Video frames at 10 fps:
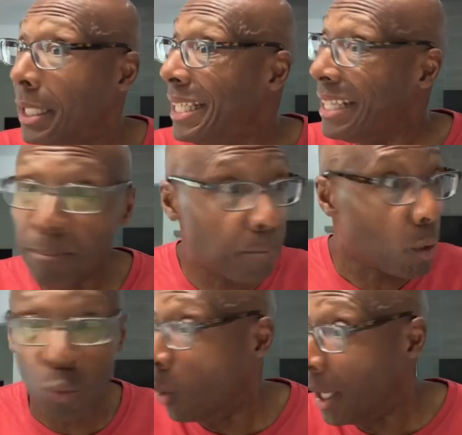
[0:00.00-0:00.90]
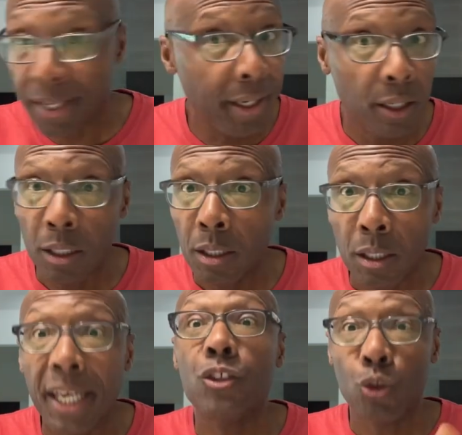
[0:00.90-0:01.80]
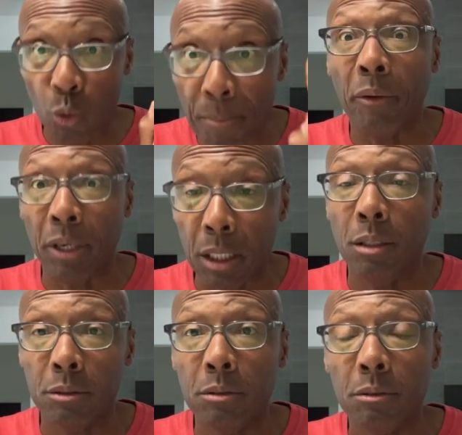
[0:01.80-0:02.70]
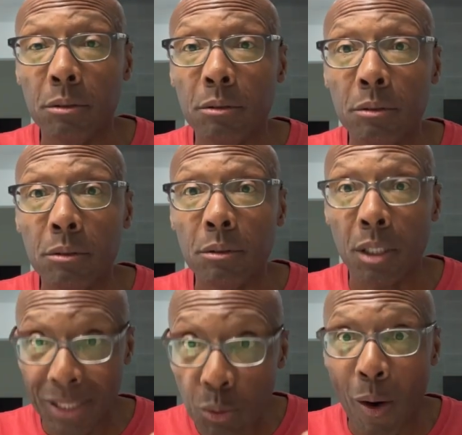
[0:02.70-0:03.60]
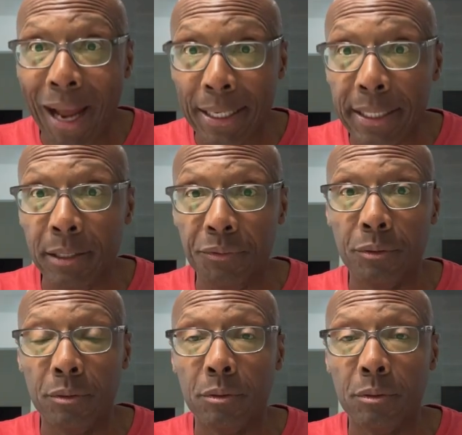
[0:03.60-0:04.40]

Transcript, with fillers: #1, is to America. Because that's where I live.